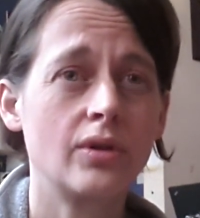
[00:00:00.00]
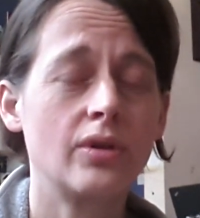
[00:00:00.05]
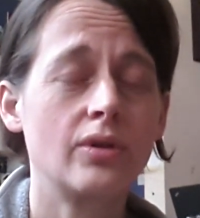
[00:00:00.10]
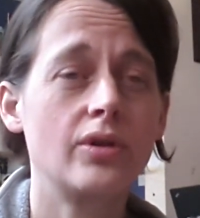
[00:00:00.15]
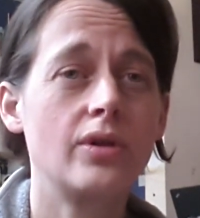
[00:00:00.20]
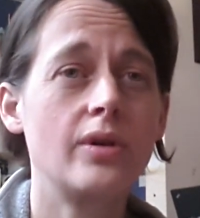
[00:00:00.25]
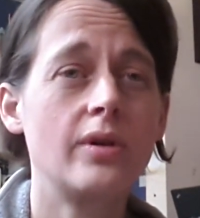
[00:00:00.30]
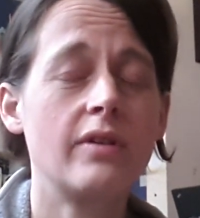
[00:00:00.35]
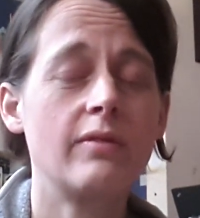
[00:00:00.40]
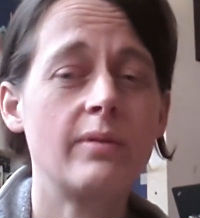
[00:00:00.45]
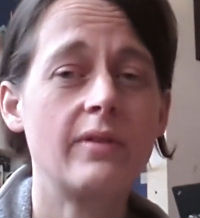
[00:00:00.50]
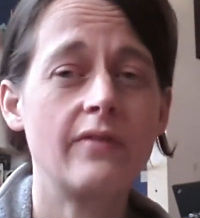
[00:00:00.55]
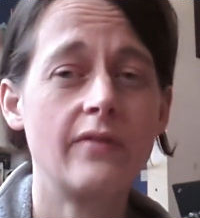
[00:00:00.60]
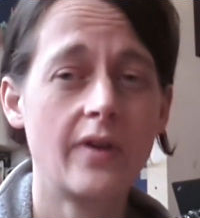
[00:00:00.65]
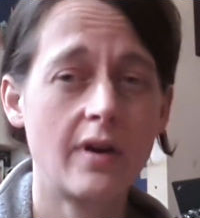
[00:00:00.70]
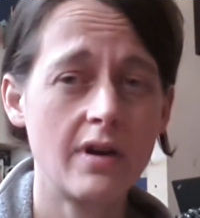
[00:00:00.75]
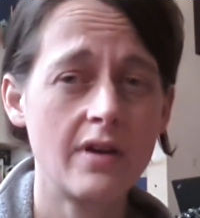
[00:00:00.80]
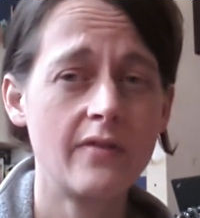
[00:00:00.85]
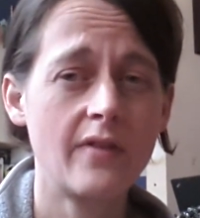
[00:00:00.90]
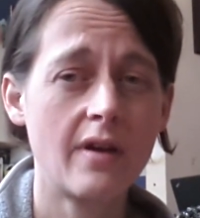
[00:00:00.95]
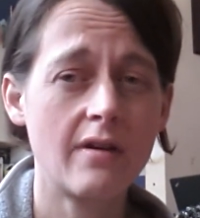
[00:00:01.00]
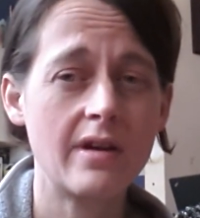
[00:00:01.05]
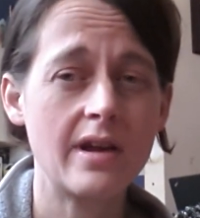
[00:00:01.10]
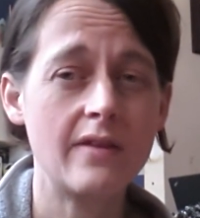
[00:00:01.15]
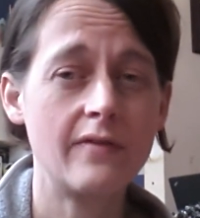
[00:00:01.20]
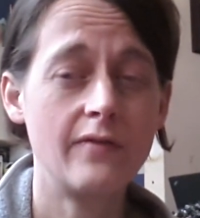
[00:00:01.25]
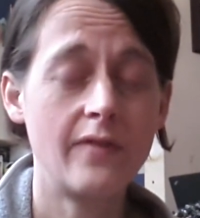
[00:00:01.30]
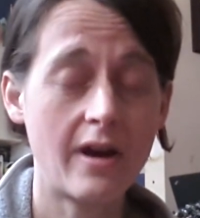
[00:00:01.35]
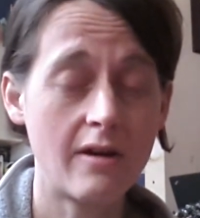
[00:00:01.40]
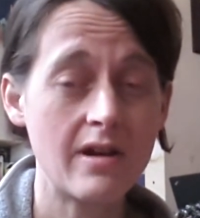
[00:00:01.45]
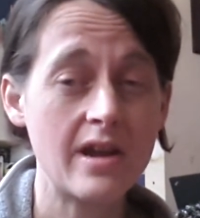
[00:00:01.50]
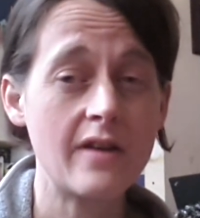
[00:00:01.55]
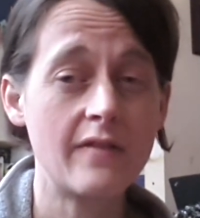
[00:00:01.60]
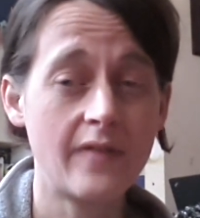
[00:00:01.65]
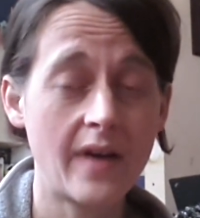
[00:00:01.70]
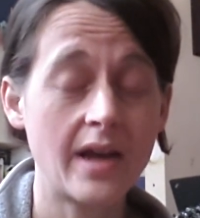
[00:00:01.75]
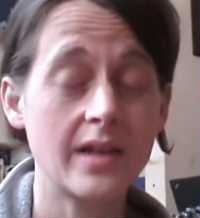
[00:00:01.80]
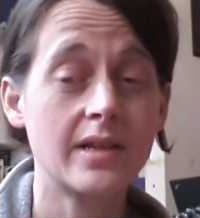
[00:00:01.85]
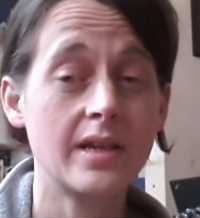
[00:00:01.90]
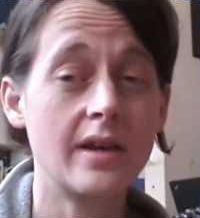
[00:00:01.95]
You have been very, very, very
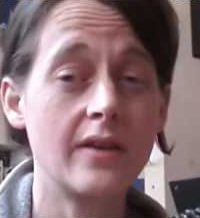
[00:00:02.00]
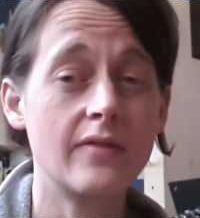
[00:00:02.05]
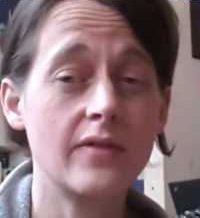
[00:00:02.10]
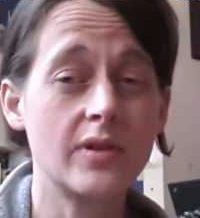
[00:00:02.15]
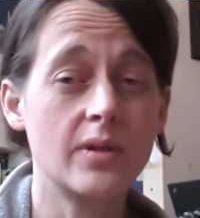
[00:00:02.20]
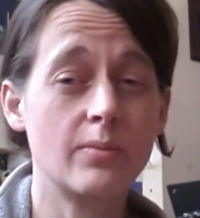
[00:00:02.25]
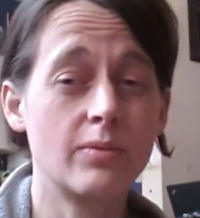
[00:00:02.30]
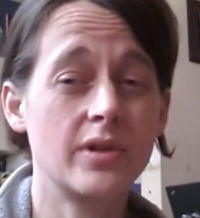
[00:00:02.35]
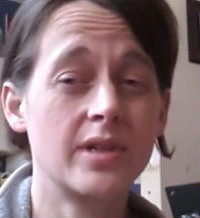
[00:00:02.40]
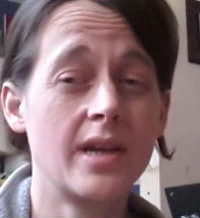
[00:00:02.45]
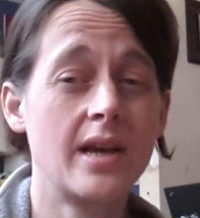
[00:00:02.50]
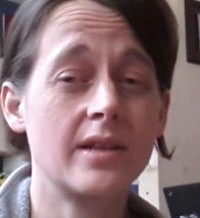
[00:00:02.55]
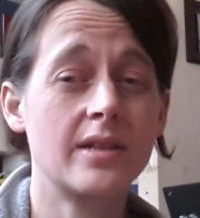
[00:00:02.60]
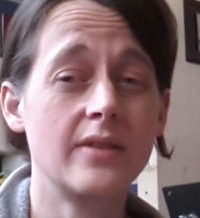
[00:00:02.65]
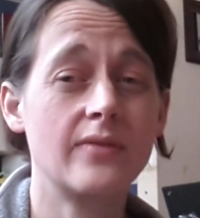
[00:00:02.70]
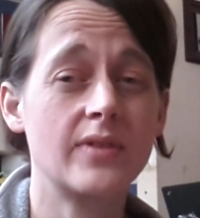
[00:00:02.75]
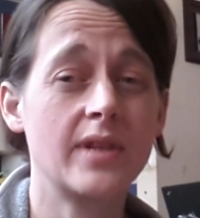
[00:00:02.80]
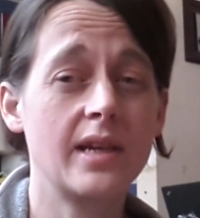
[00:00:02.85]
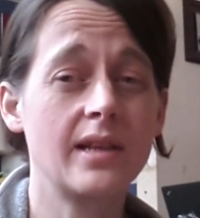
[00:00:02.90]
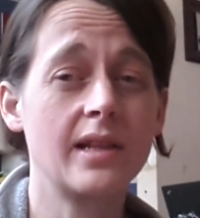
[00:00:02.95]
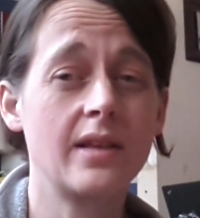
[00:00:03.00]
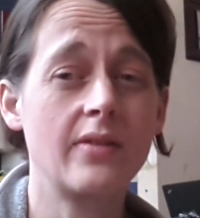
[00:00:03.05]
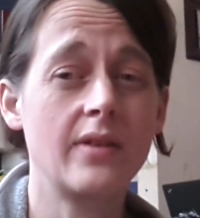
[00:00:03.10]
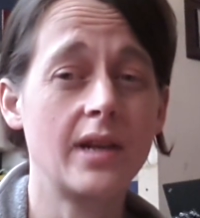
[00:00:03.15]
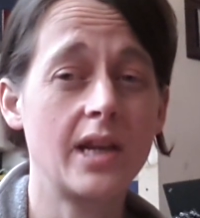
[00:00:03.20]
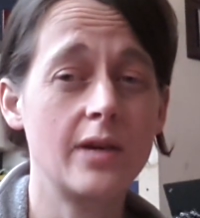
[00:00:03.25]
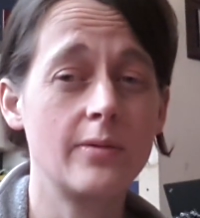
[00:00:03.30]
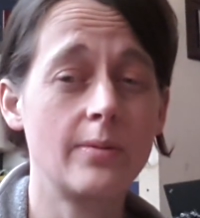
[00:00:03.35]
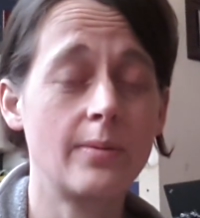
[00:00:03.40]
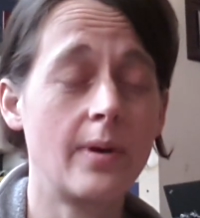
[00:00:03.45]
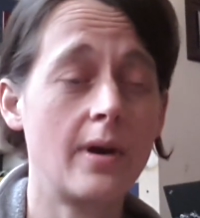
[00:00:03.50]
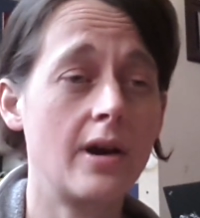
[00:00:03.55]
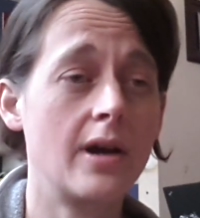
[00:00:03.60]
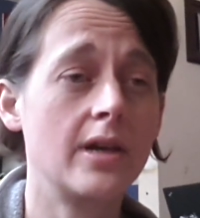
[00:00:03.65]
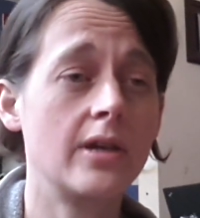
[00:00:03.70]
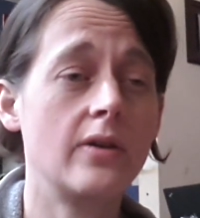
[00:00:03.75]
effective as a protective seal in the Labour Party.